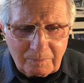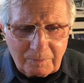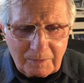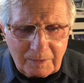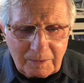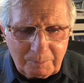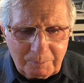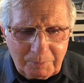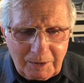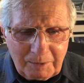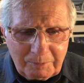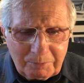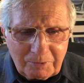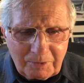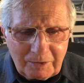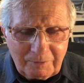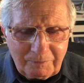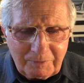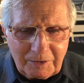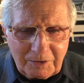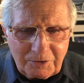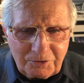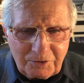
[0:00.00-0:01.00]
the people
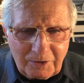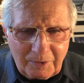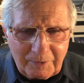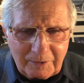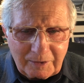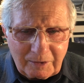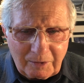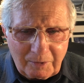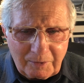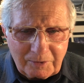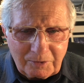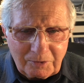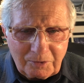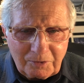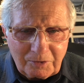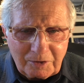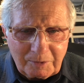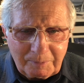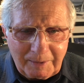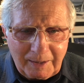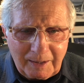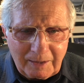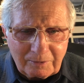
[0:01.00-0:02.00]
living in Jericho had
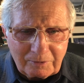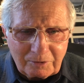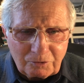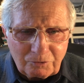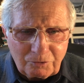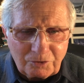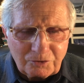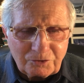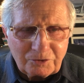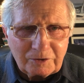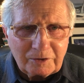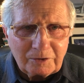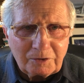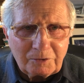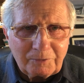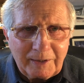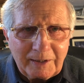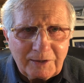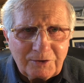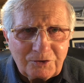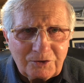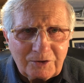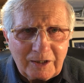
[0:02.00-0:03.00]
heard about the crossing of the
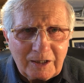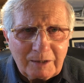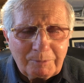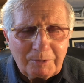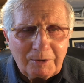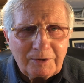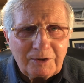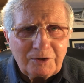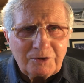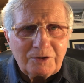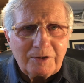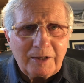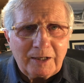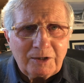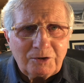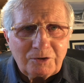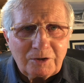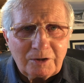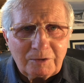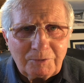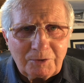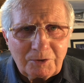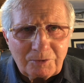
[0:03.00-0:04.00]
Red Sea by this
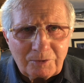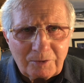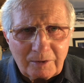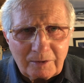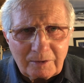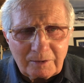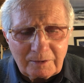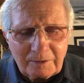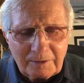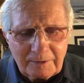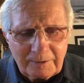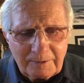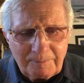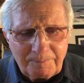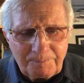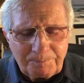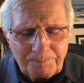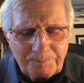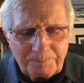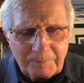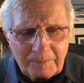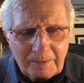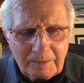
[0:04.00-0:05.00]
nation of Israel,
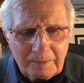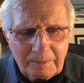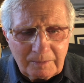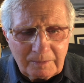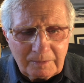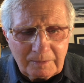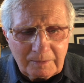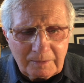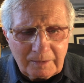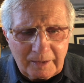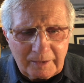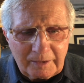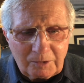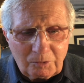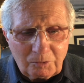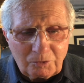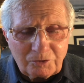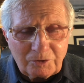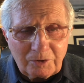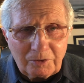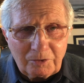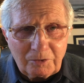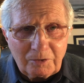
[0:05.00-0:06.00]
and they'd
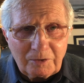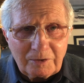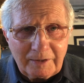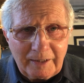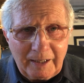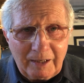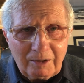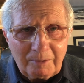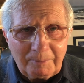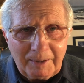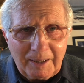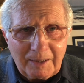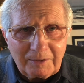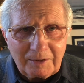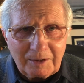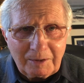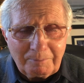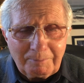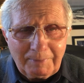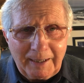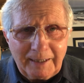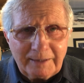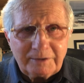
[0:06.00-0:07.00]
also heard now about the
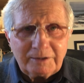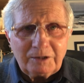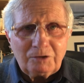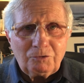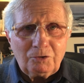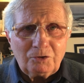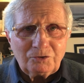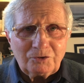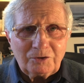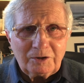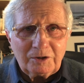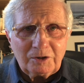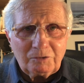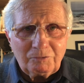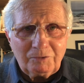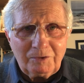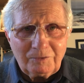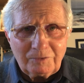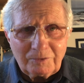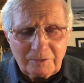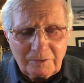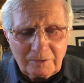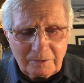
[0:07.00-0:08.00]
amazing crossing of the
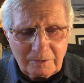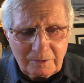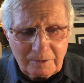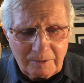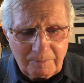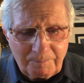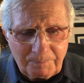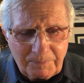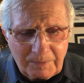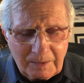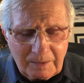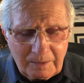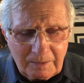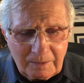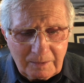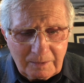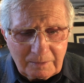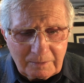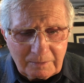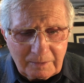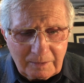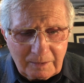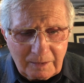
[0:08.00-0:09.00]
river
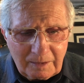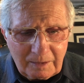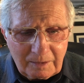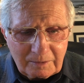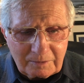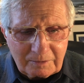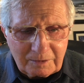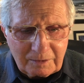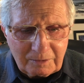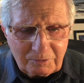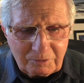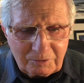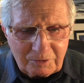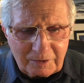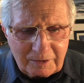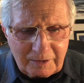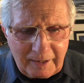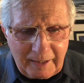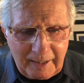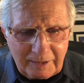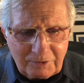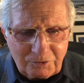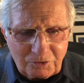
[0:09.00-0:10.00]
to
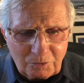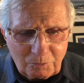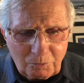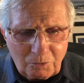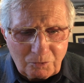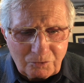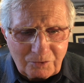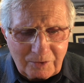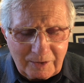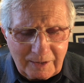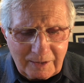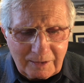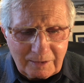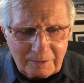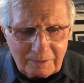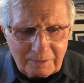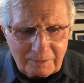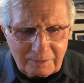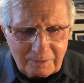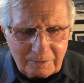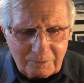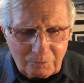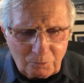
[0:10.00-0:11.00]
head towards their
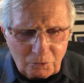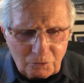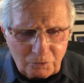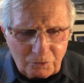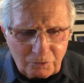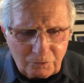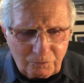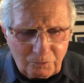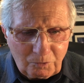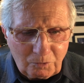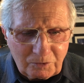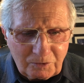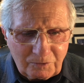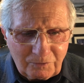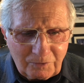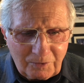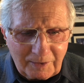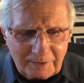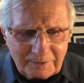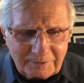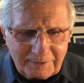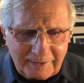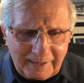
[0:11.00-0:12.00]

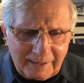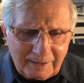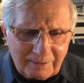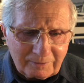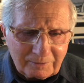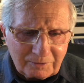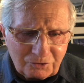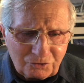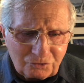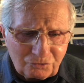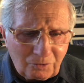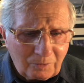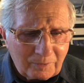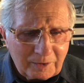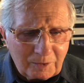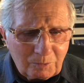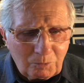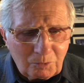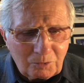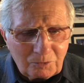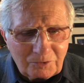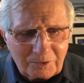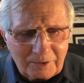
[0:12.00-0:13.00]
fortified town, a strongly
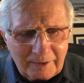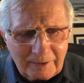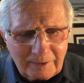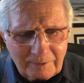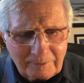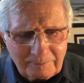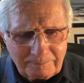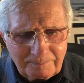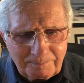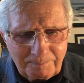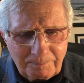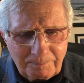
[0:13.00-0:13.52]
walled town.